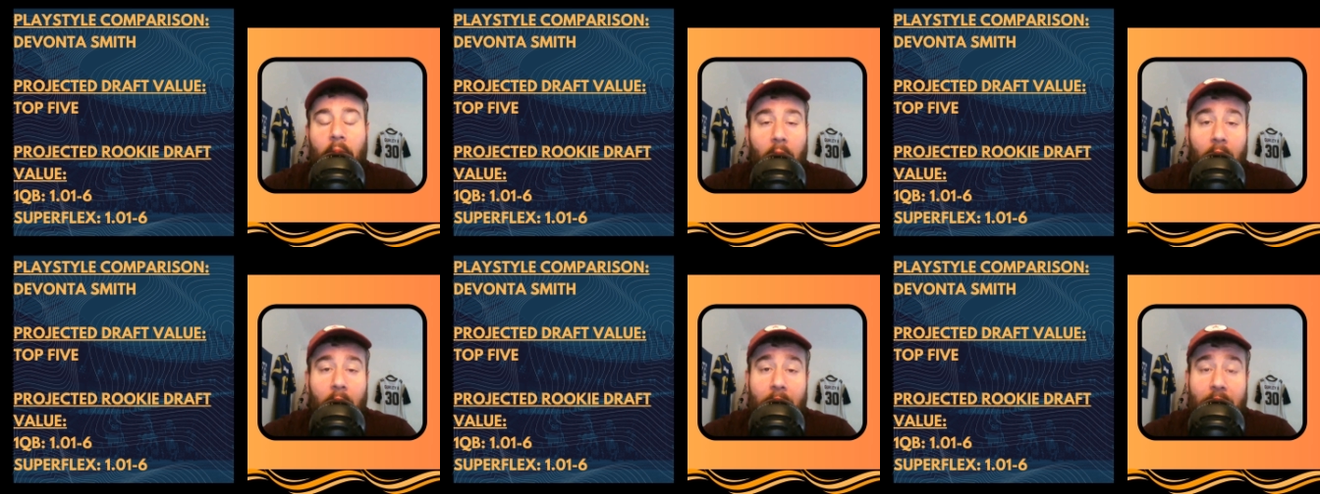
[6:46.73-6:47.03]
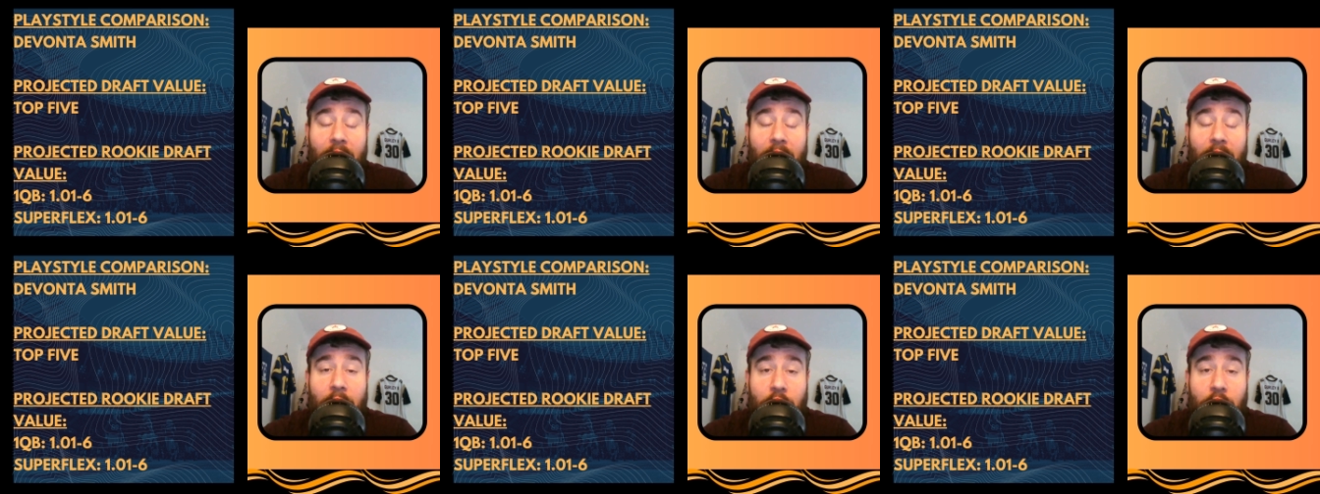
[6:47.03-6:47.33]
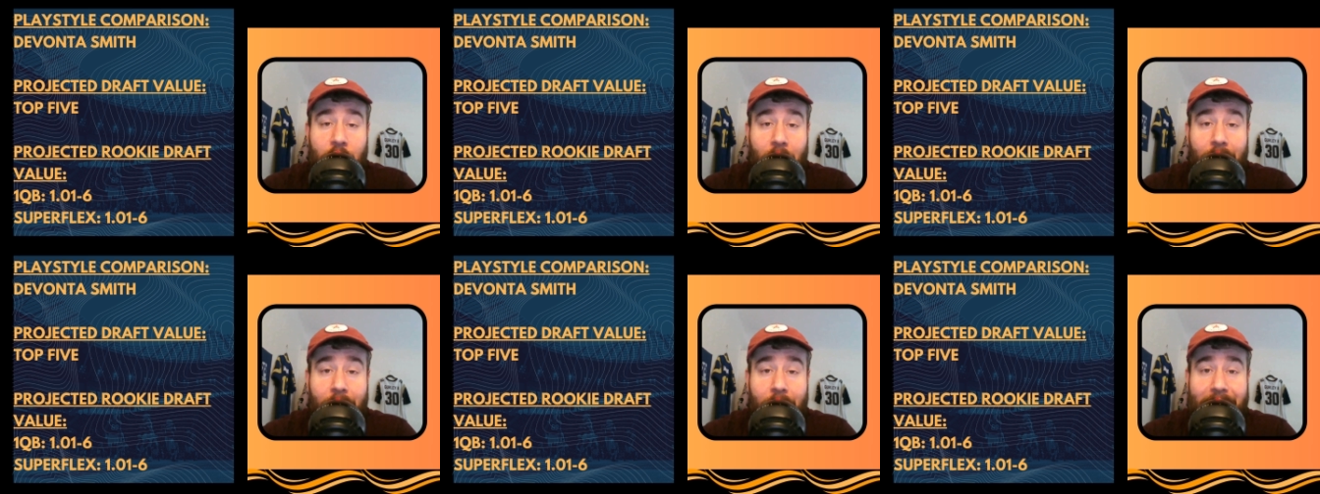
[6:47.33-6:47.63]
I think
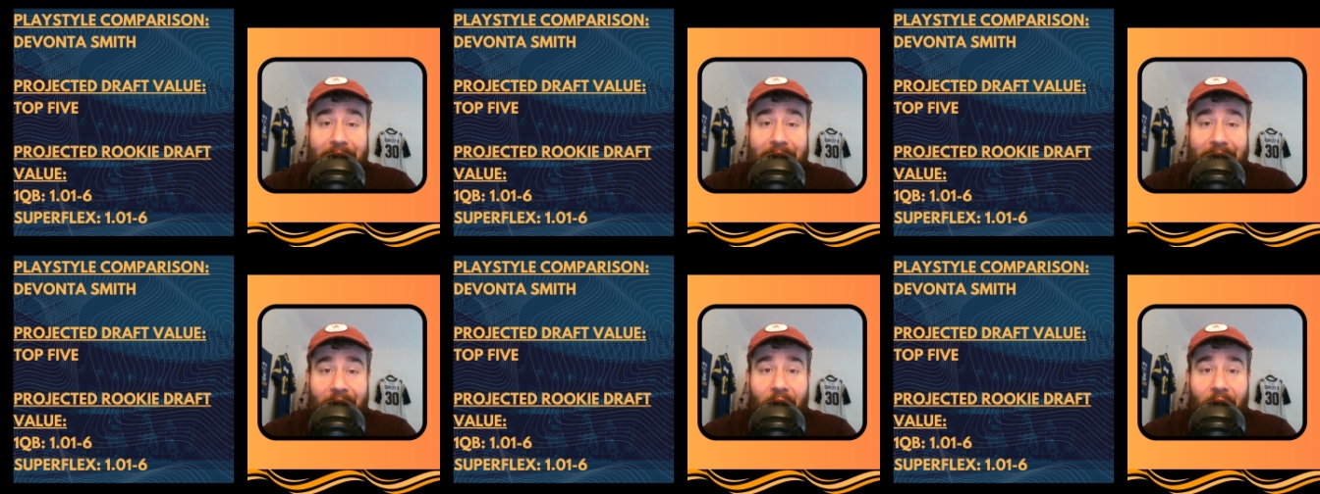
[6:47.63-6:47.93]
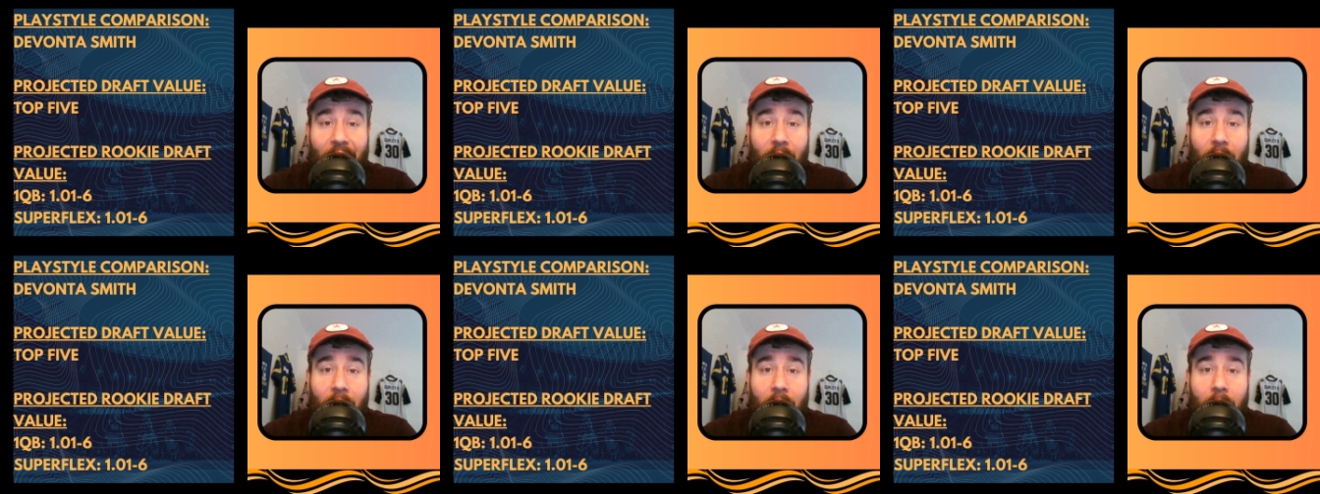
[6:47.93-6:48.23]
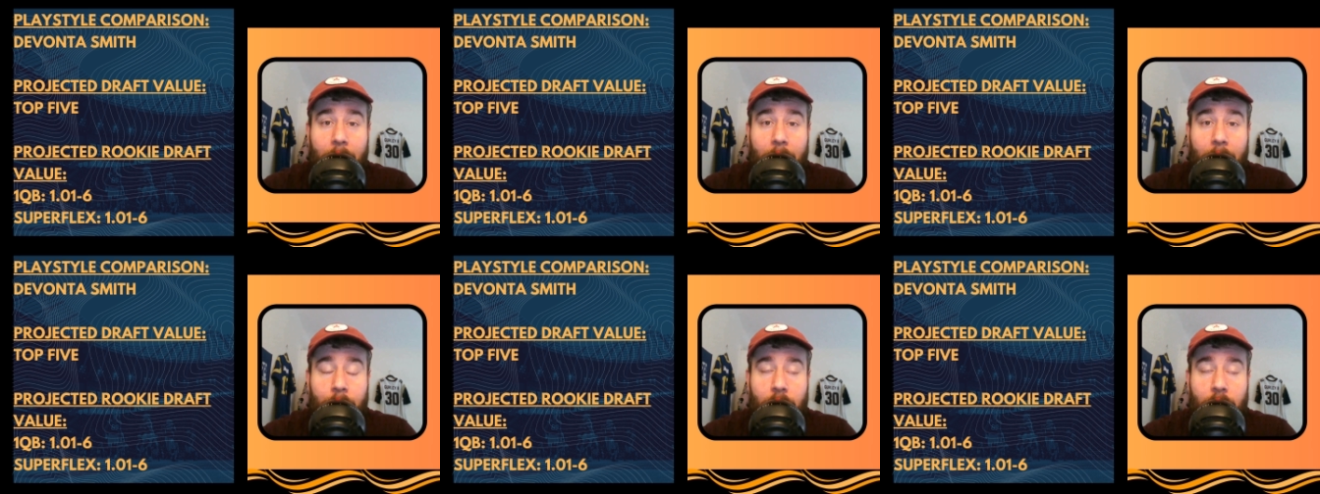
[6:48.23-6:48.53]
chances
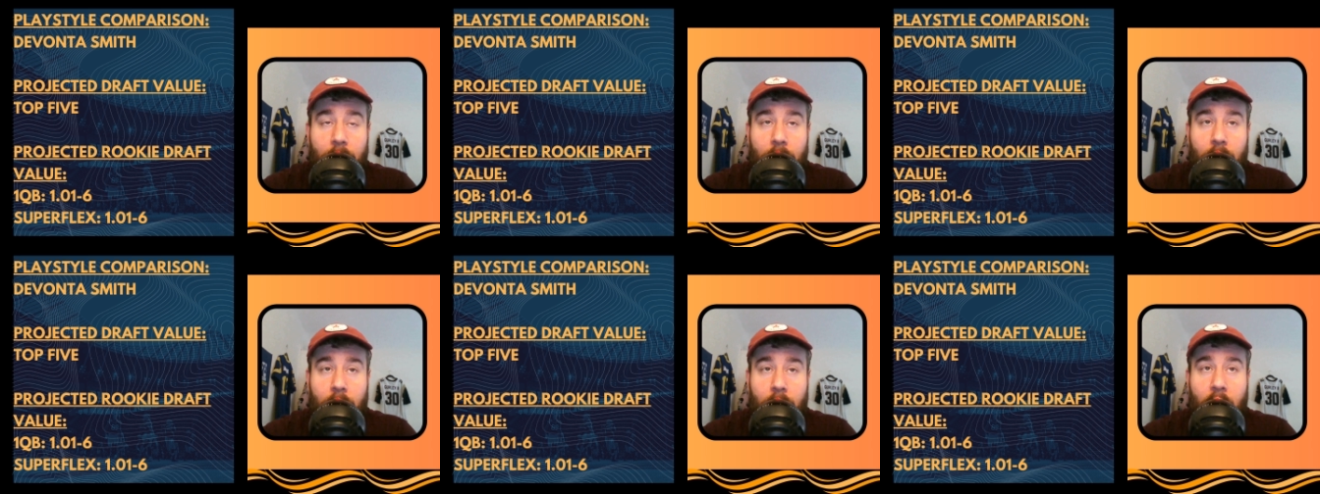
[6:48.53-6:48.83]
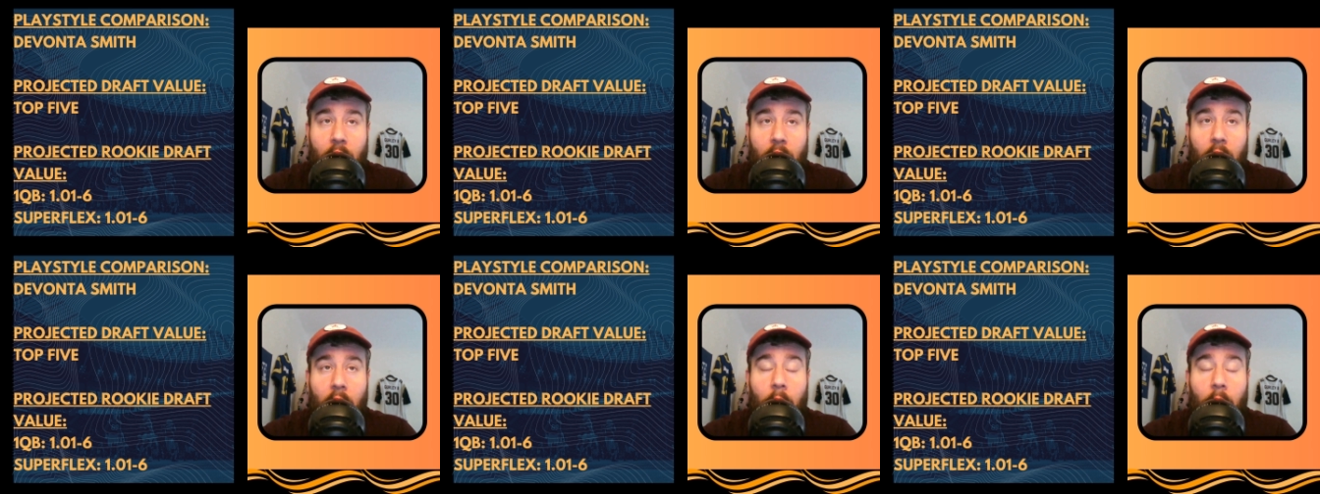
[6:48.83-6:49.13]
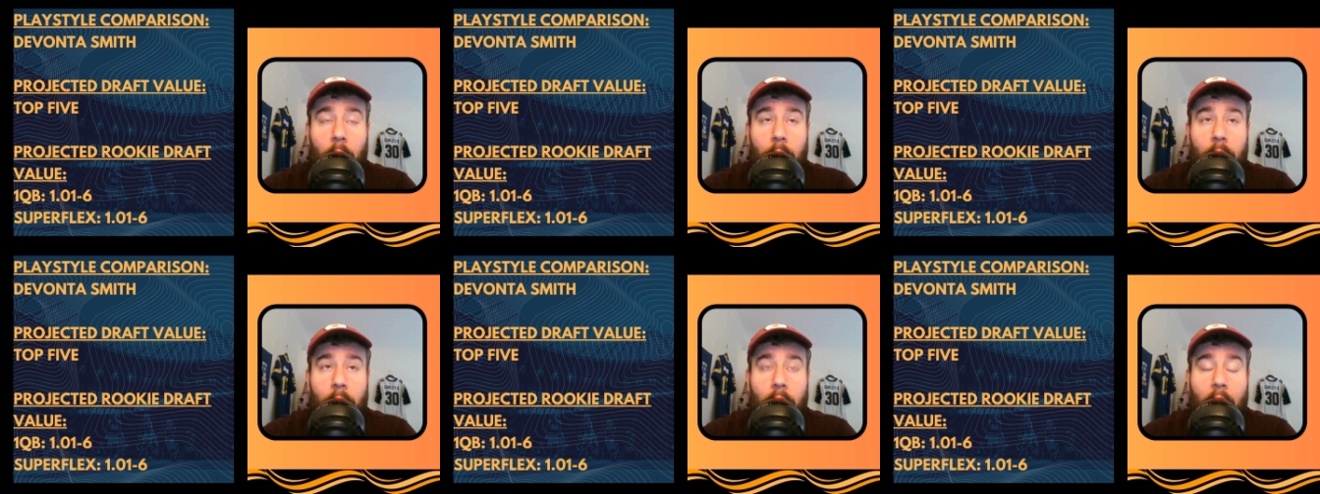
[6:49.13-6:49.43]
are
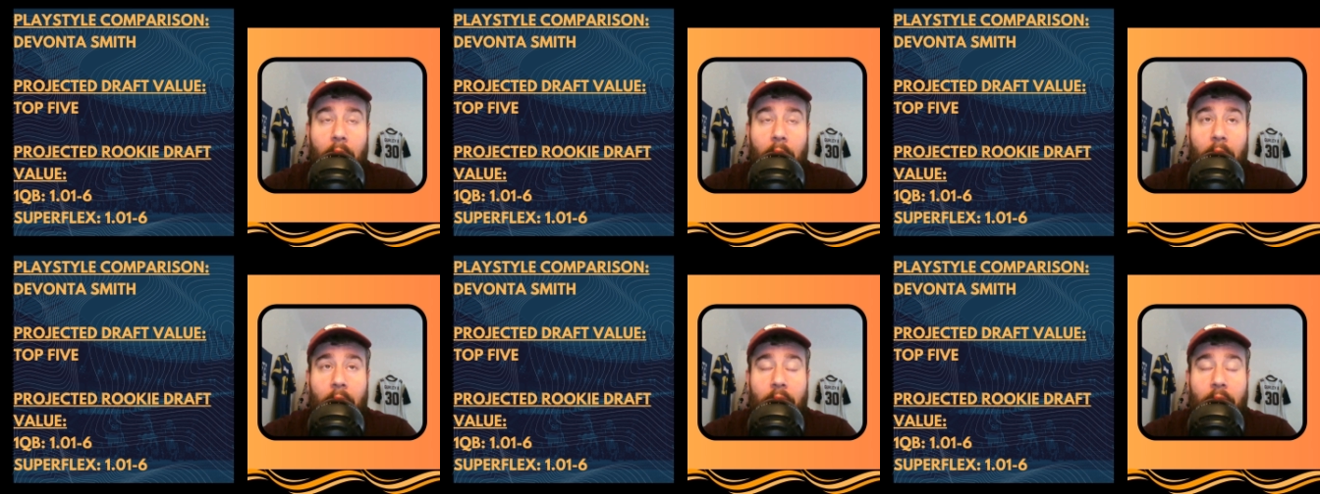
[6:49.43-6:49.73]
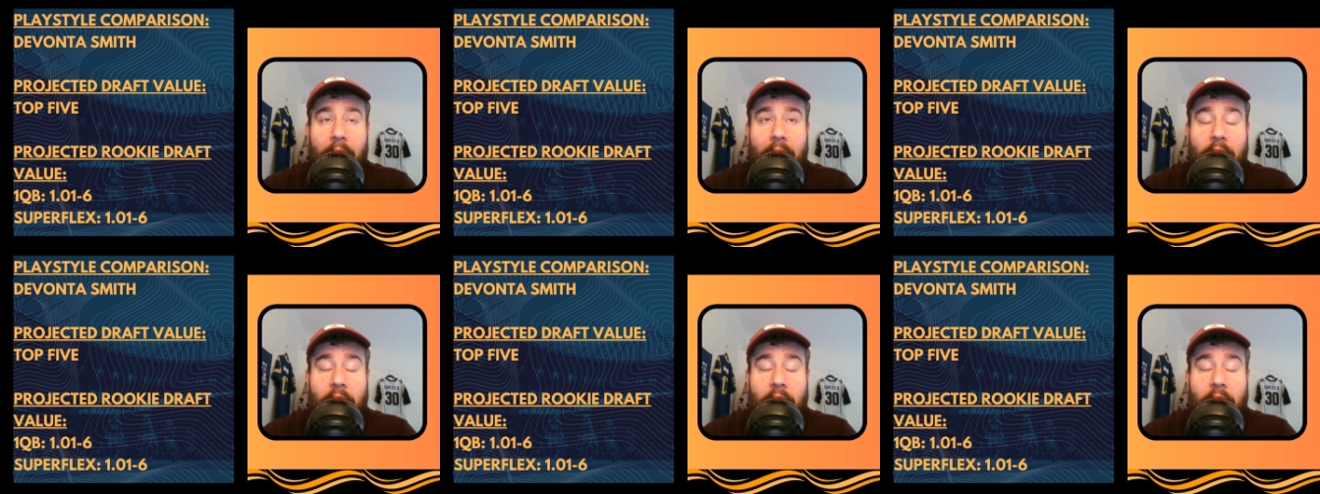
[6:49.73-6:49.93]
the